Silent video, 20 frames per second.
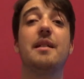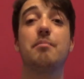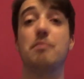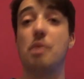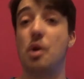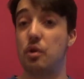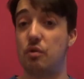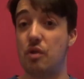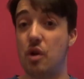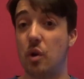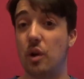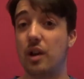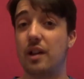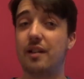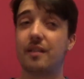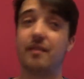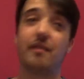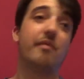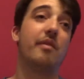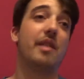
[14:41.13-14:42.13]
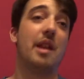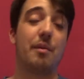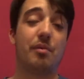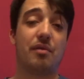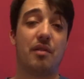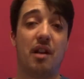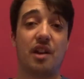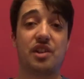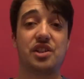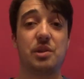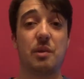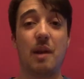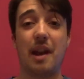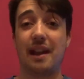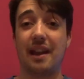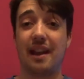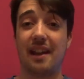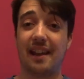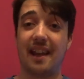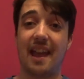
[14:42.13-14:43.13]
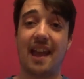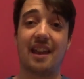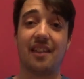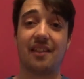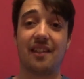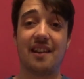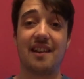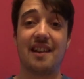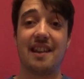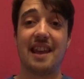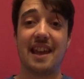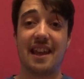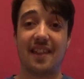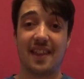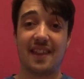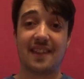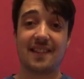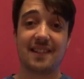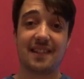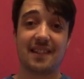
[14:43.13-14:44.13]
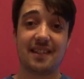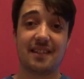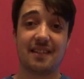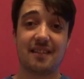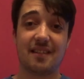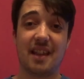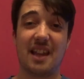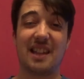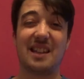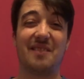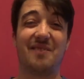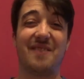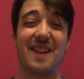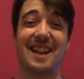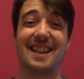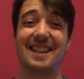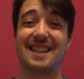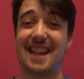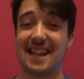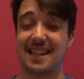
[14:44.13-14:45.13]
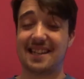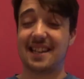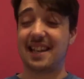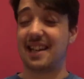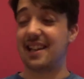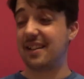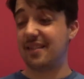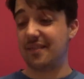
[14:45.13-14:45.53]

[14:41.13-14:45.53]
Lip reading: Motorola, for that price, you ain't going to get anything near this. It's fantastic.